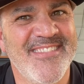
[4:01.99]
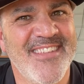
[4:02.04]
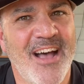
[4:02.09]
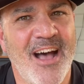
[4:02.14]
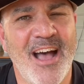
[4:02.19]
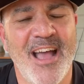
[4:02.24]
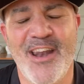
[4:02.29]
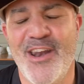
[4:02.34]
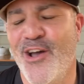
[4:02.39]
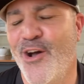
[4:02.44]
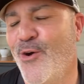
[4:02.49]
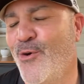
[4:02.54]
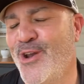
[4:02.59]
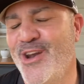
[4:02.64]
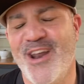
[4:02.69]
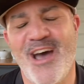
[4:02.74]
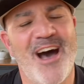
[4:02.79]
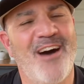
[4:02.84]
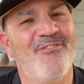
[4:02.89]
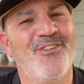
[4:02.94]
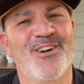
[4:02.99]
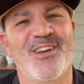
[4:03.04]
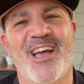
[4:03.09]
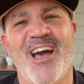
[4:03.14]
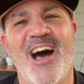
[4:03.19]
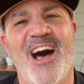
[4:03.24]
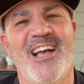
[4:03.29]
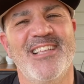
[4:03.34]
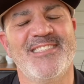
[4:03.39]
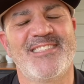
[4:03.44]
I know, a novel
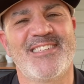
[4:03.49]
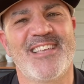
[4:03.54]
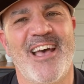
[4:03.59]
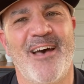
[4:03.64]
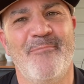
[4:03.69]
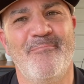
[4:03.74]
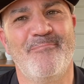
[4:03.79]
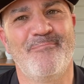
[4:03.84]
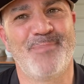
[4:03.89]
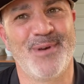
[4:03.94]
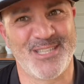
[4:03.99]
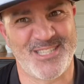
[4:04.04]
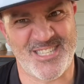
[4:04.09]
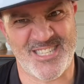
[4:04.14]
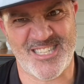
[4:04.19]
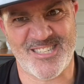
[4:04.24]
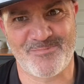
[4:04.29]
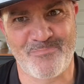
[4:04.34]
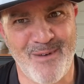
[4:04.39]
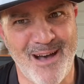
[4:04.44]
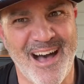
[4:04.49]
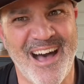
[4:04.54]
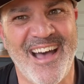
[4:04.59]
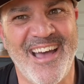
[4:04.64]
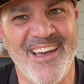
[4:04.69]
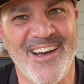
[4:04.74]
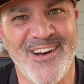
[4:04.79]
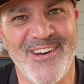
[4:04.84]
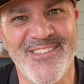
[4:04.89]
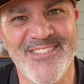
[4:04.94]
concept, but
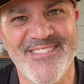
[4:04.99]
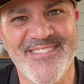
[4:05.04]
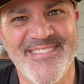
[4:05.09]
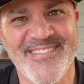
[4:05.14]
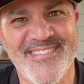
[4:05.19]
smile.